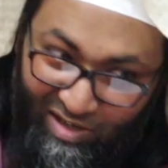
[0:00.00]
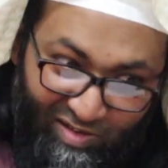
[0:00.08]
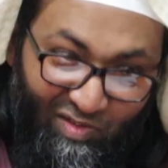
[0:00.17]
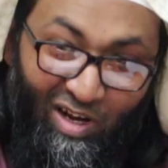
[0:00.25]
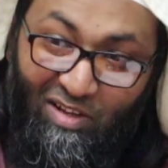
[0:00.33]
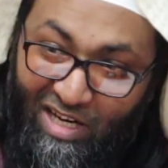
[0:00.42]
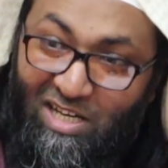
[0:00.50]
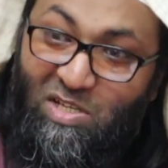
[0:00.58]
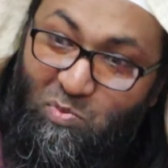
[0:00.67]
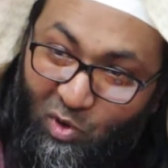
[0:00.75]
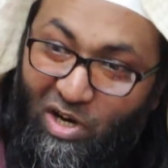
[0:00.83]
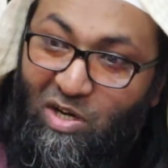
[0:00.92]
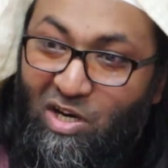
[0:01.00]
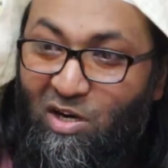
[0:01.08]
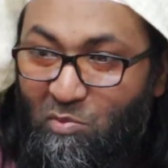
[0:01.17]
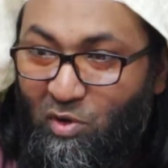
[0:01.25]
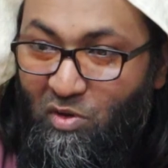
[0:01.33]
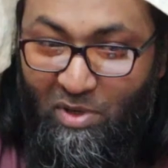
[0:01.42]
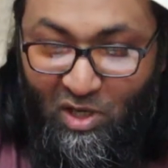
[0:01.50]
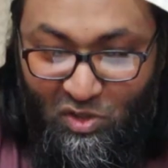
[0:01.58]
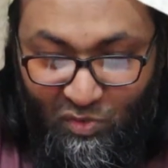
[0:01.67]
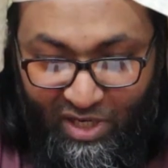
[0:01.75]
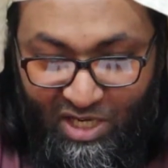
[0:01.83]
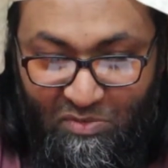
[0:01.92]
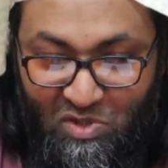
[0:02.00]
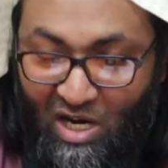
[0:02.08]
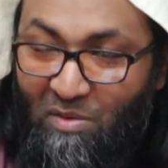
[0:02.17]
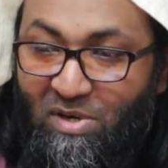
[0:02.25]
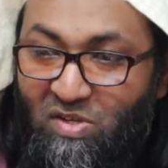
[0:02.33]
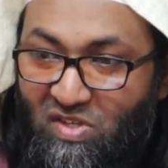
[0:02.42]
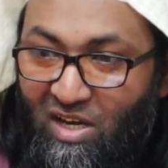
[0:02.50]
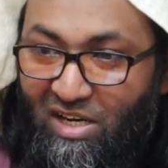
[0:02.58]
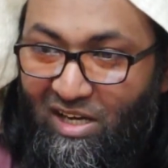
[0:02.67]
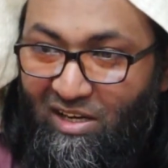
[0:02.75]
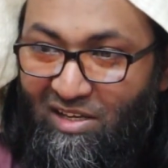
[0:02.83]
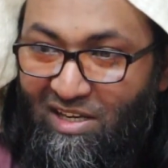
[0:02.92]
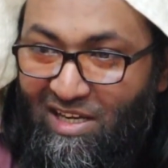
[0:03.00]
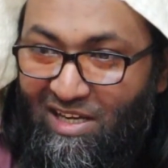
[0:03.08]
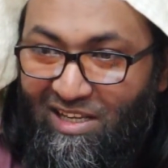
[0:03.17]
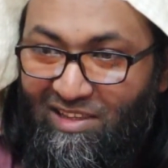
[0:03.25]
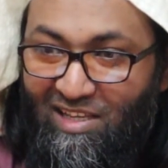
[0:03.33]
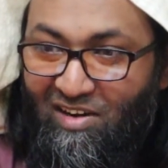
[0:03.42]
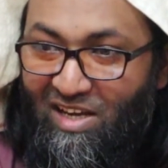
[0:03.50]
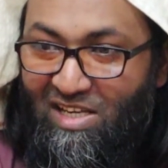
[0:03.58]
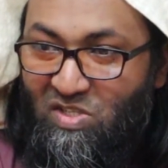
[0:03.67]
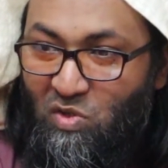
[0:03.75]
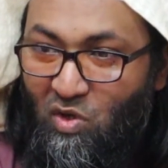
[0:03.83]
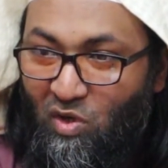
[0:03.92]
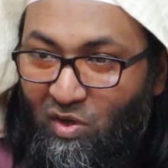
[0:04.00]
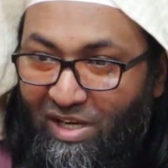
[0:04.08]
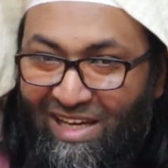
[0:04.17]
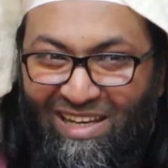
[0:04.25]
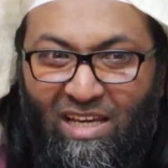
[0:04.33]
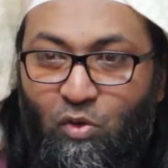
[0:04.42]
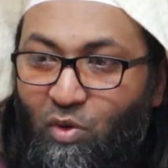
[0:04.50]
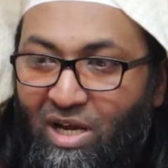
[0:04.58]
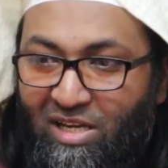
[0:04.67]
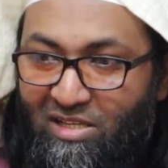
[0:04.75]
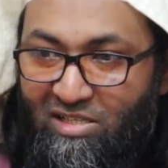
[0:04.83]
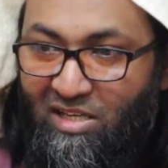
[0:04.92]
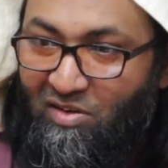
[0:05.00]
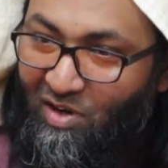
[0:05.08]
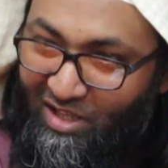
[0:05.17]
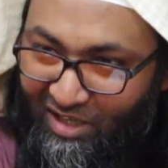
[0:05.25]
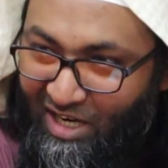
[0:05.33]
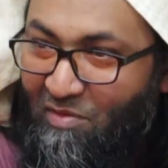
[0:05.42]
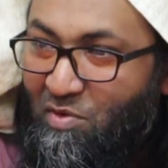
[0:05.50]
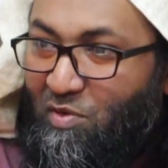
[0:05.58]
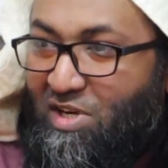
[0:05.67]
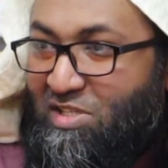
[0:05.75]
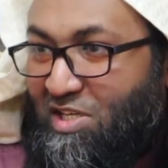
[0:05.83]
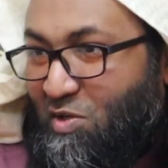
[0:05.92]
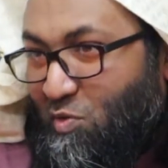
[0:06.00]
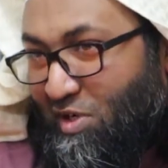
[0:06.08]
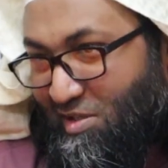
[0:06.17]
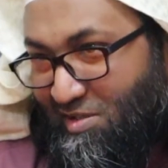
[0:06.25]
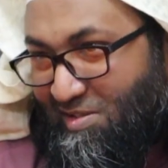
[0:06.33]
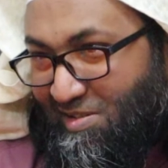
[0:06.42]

Rather, it is boy and girl both. Because when it comes to amal salih, there is no inequality. Rather, everyone is equal.